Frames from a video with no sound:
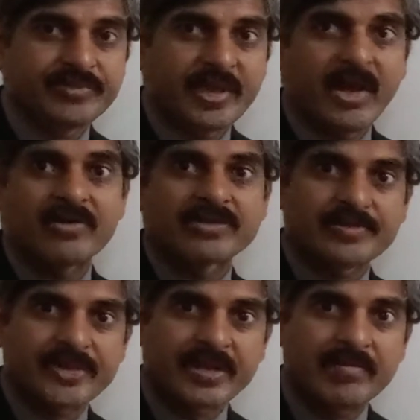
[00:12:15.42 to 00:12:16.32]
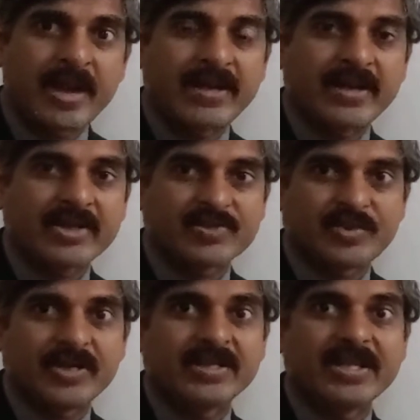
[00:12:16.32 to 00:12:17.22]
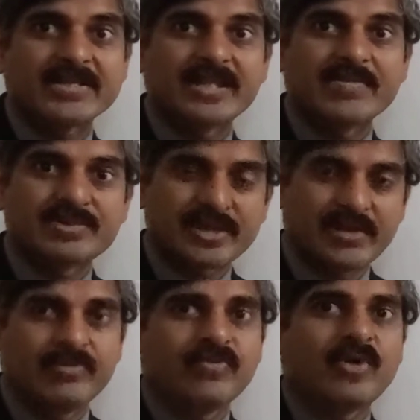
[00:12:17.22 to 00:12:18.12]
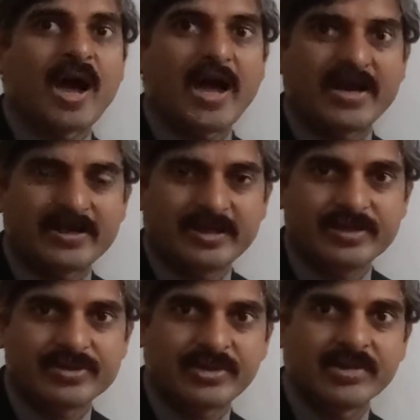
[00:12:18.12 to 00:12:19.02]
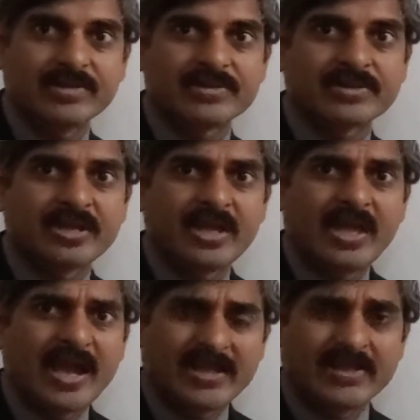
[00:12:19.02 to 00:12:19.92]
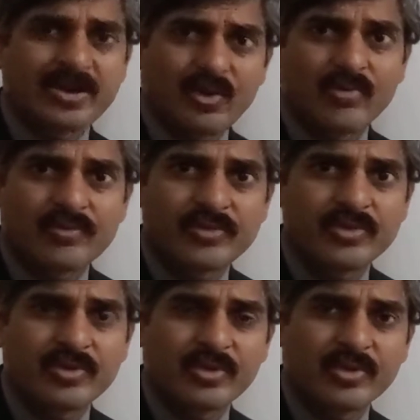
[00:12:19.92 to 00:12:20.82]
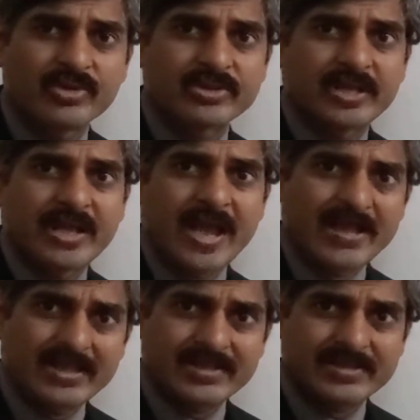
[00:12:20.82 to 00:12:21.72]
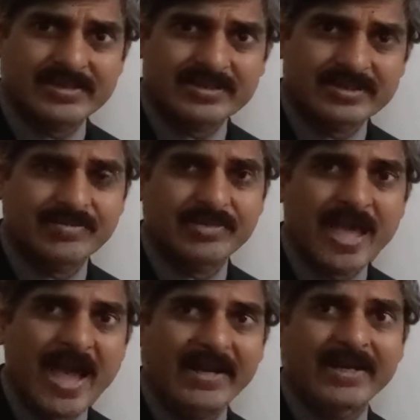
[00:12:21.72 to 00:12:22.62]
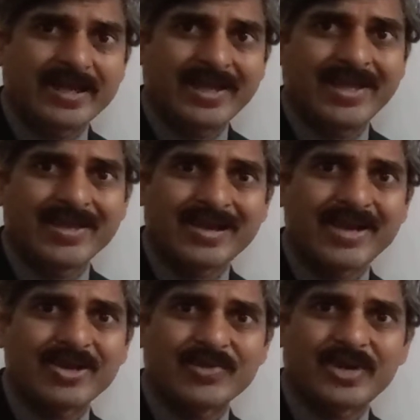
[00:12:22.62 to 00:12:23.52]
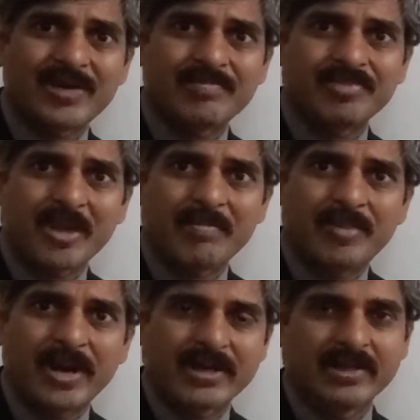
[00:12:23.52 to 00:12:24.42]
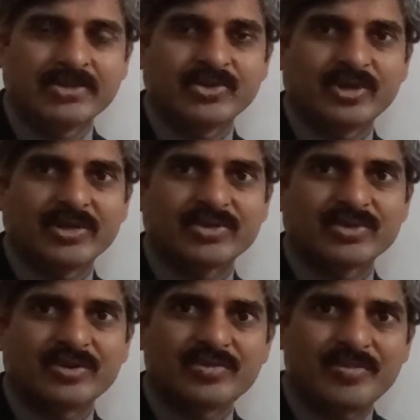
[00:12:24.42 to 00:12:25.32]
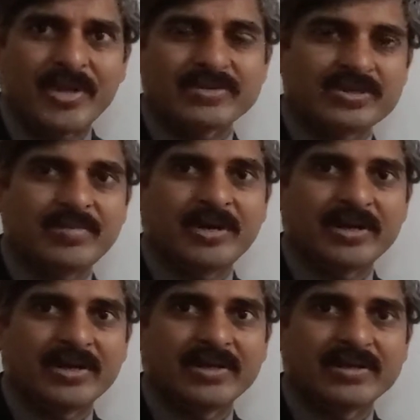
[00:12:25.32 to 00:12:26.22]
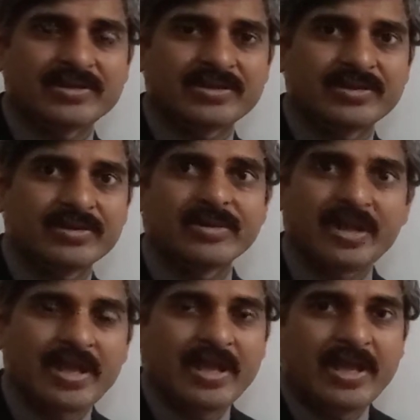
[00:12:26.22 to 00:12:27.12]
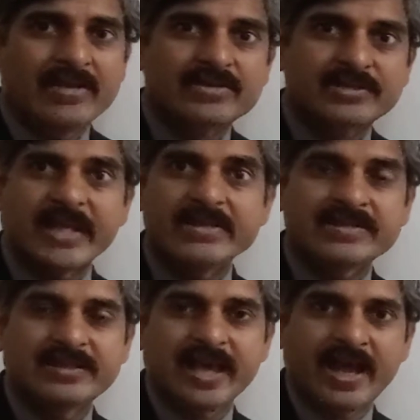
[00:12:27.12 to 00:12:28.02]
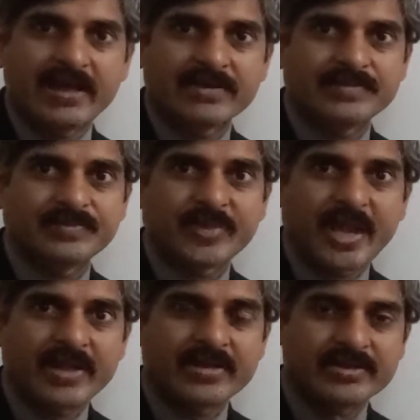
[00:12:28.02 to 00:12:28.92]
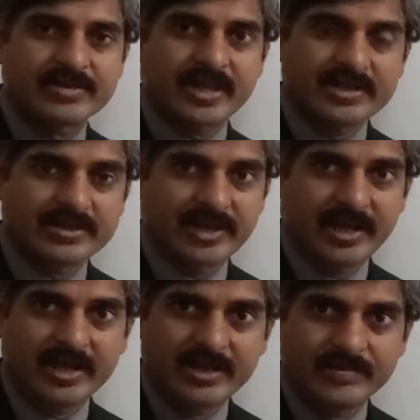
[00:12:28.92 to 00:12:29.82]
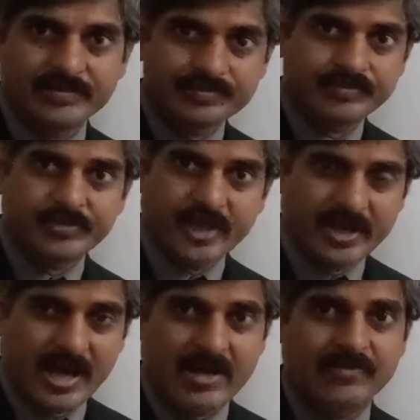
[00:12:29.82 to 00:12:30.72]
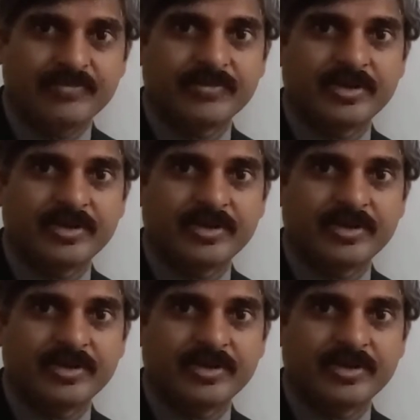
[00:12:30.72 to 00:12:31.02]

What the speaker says: And our subject matter expert, they themselves wired these things, and then they wrote few codes, and they added a kind of a button to it. So that you press the button, it sensed that, and it sent an RF